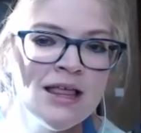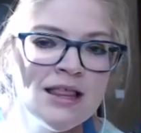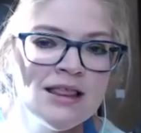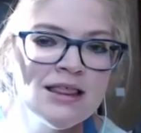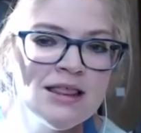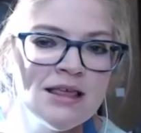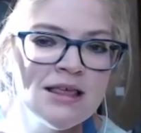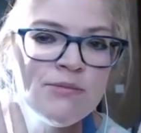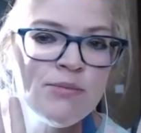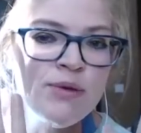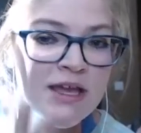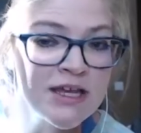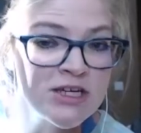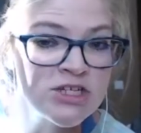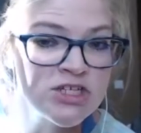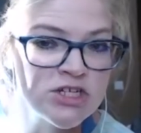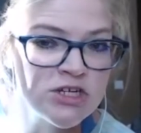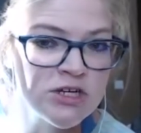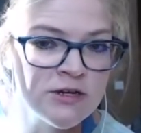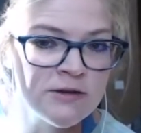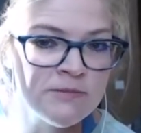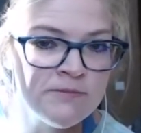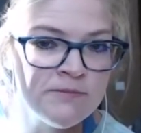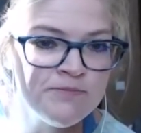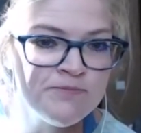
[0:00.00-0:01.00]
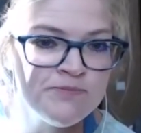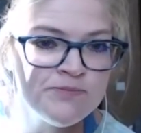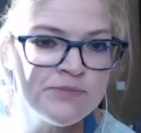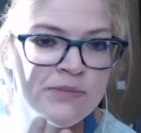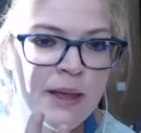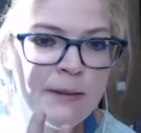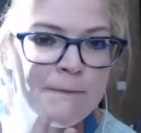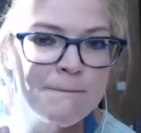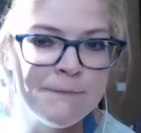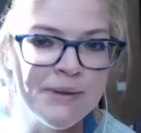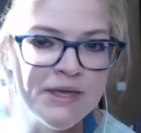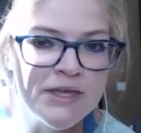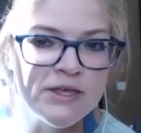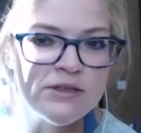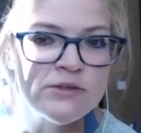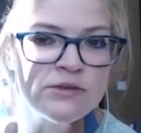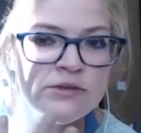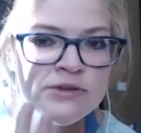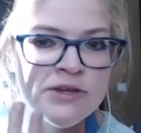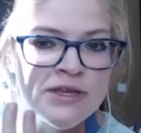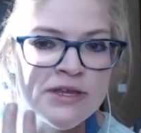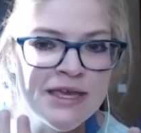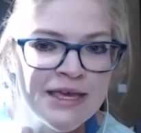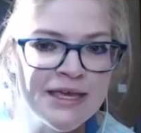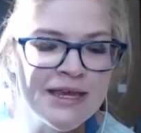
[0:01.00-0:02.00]
the picture.
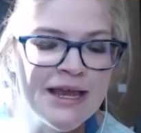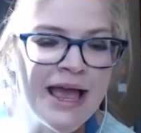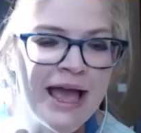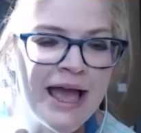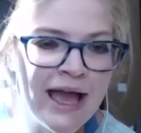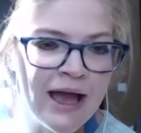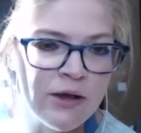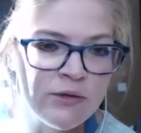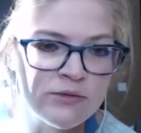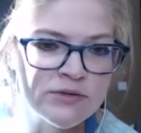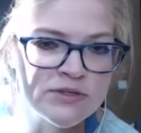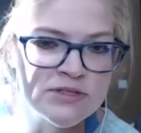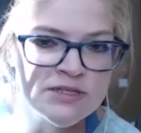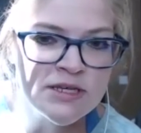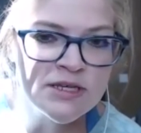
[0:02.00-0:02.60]
Build it out.